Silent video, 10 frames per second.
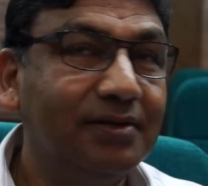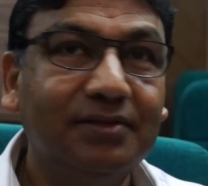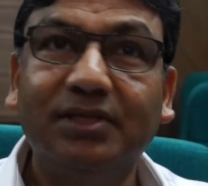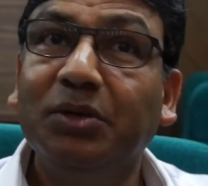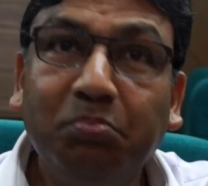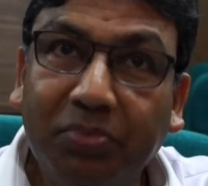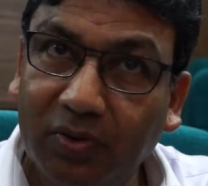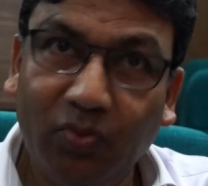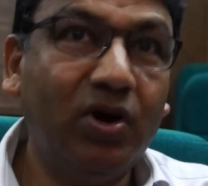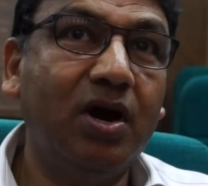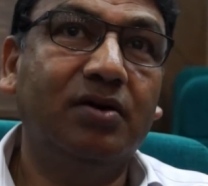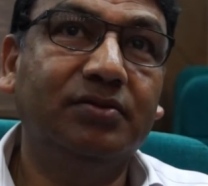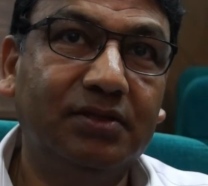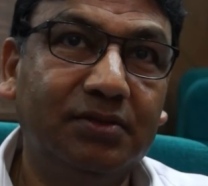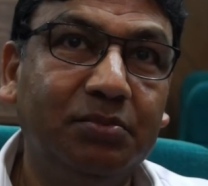Simple
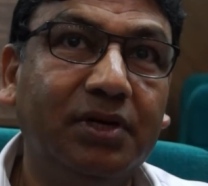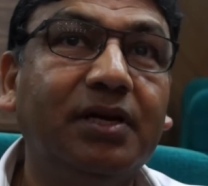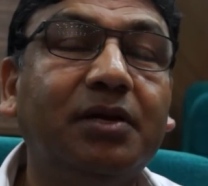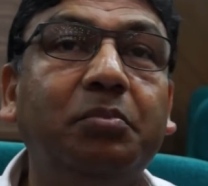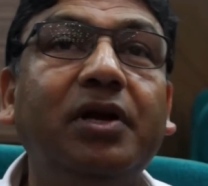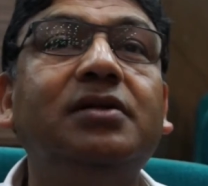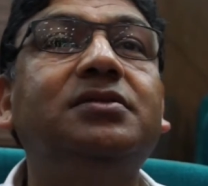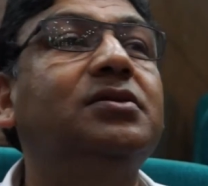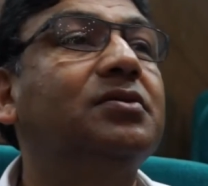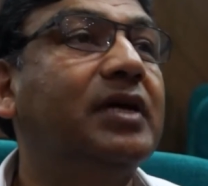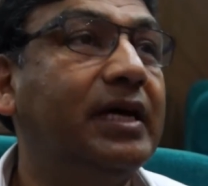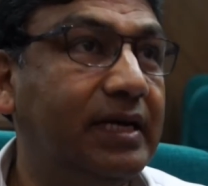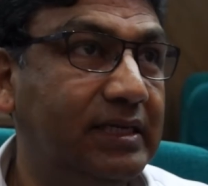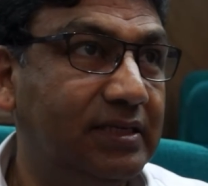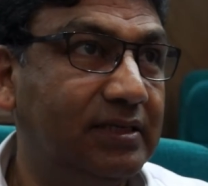vows, but it builds your
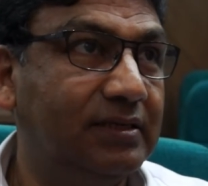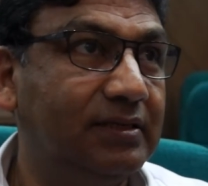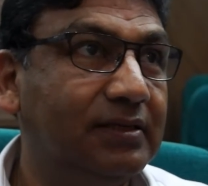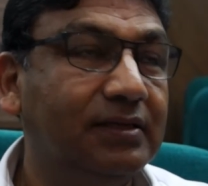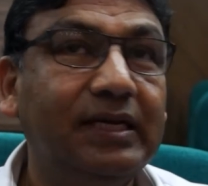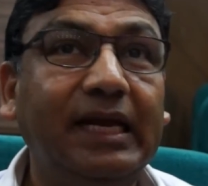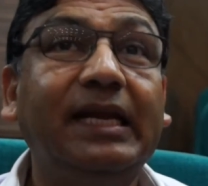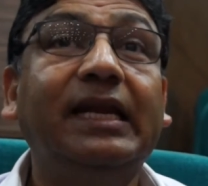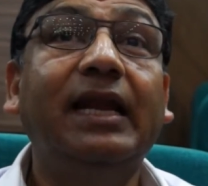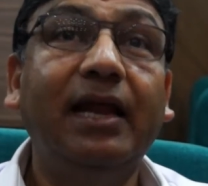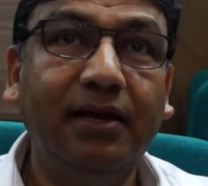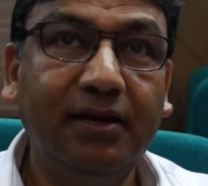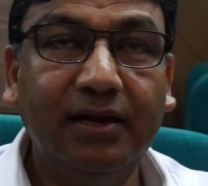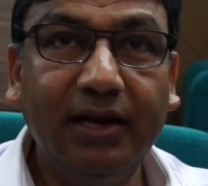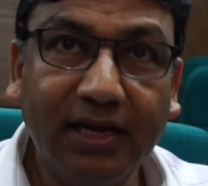character. In
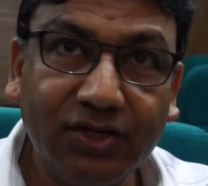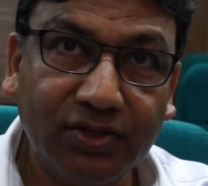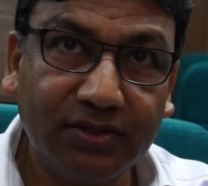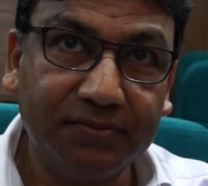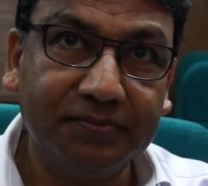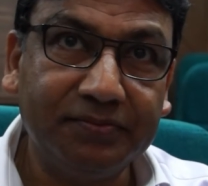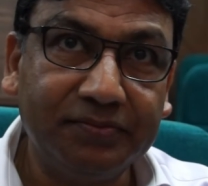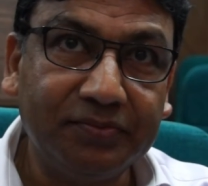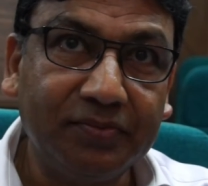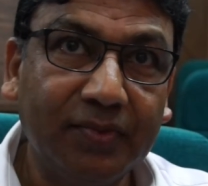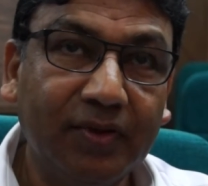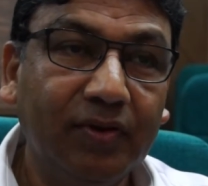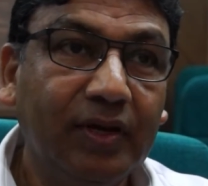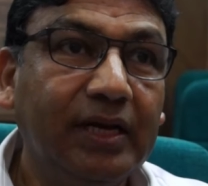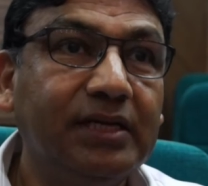election,
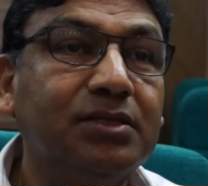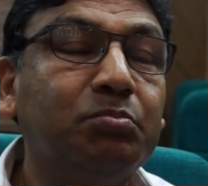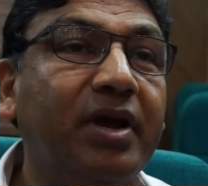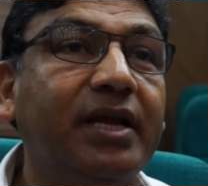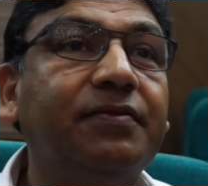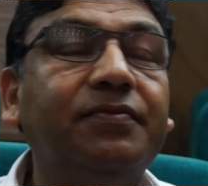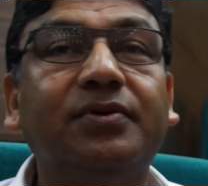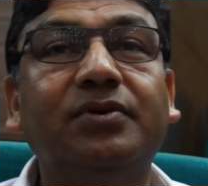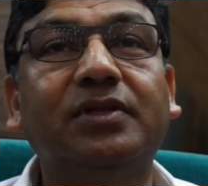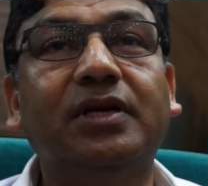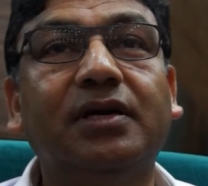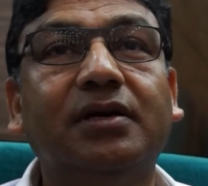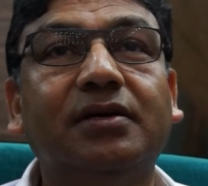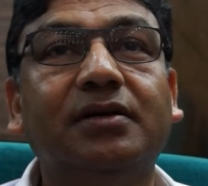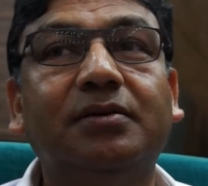it's meant for
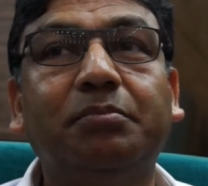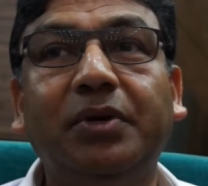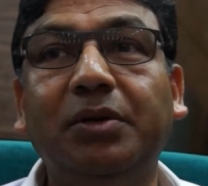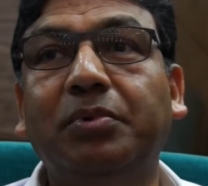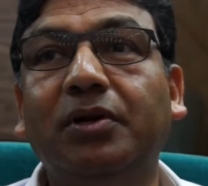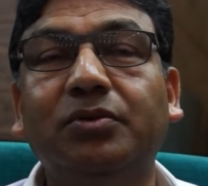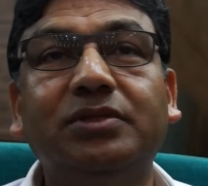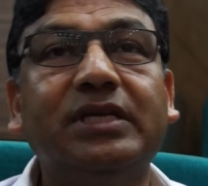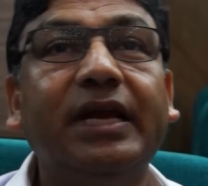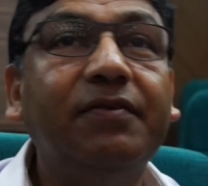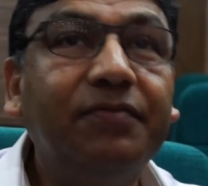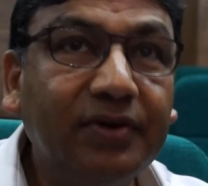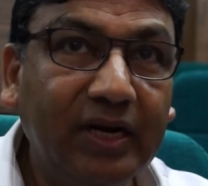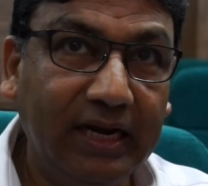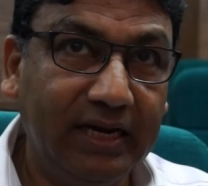the people who stand
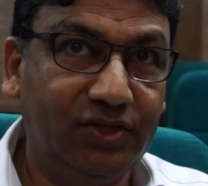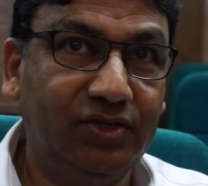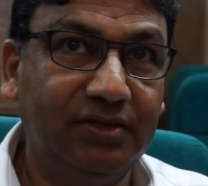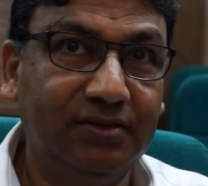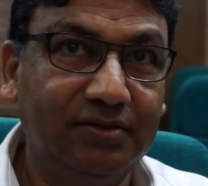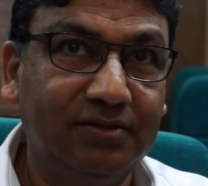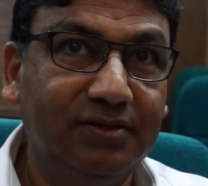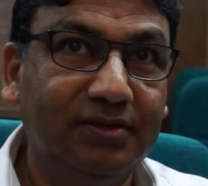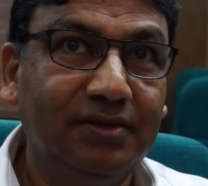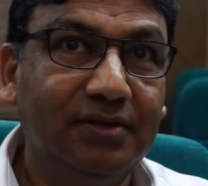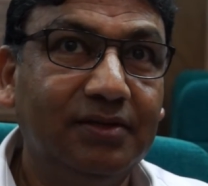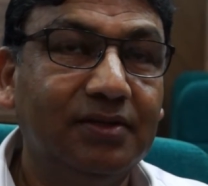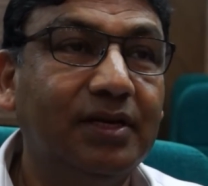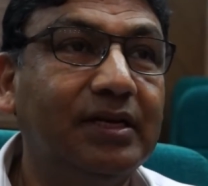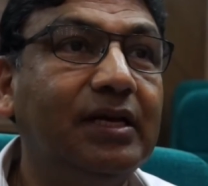for election,
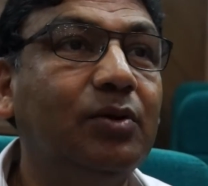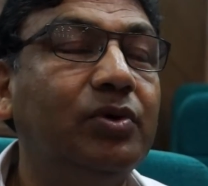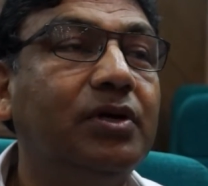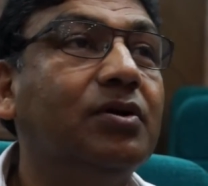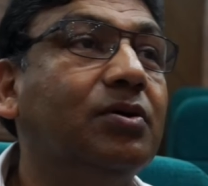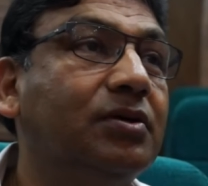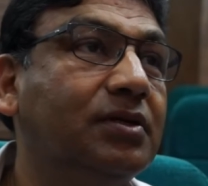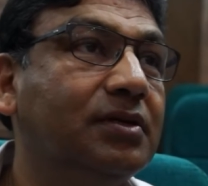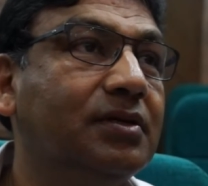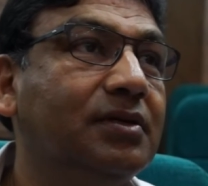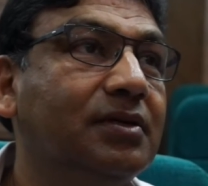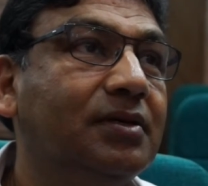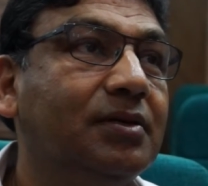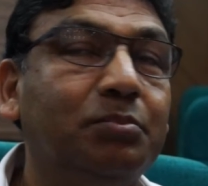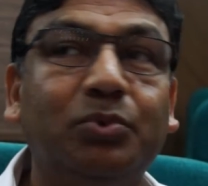that he would not
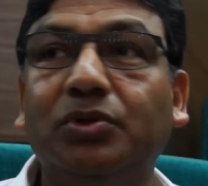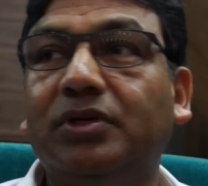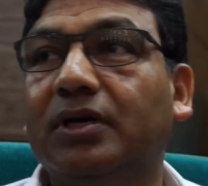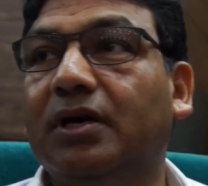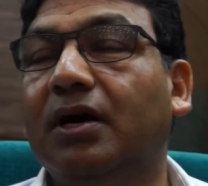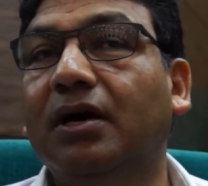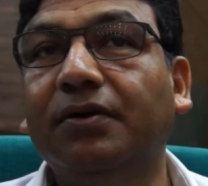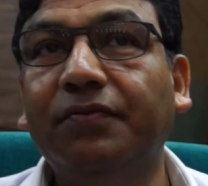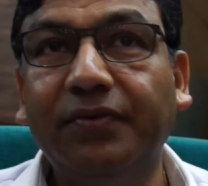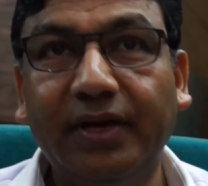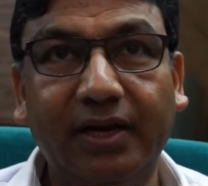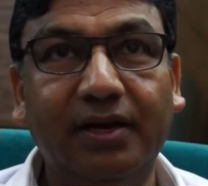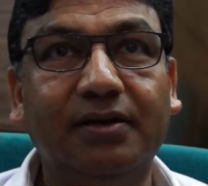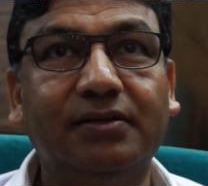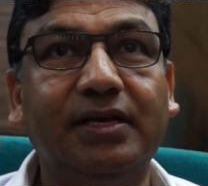put
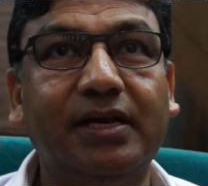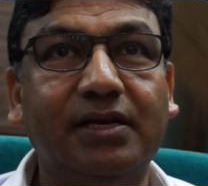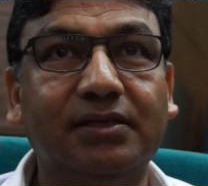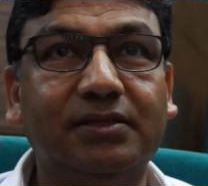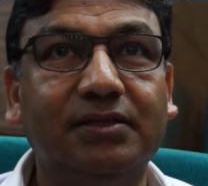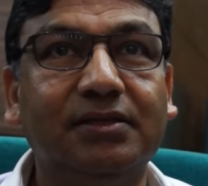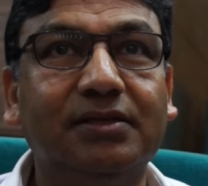unfair things,